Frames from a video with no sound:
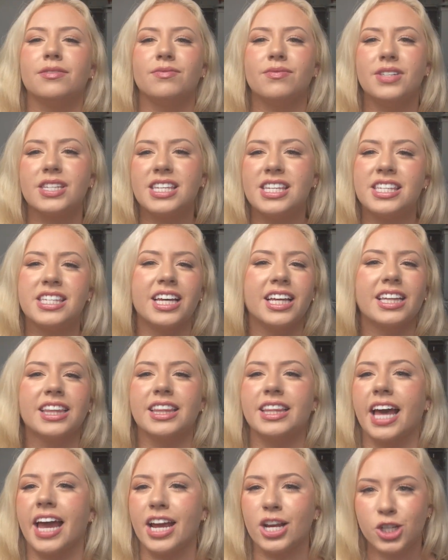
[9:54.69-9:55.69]

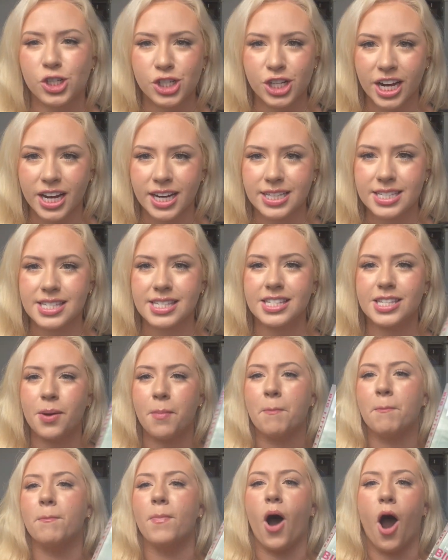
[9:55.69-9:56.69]
salacious
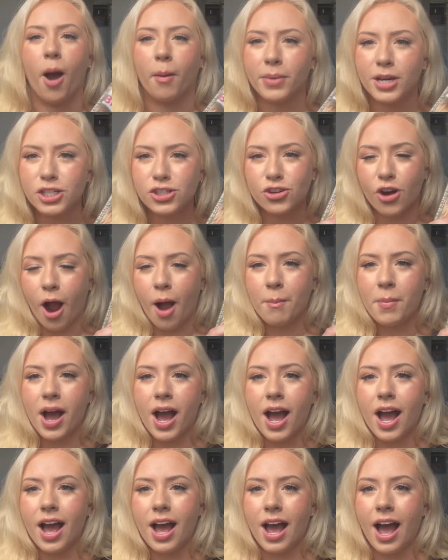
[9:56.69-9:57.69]
mommy
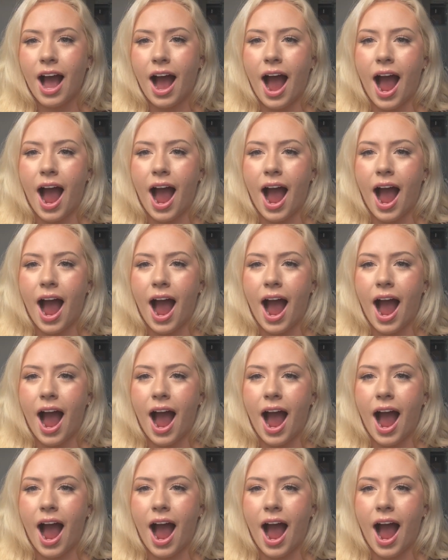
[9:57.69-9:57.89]
drama.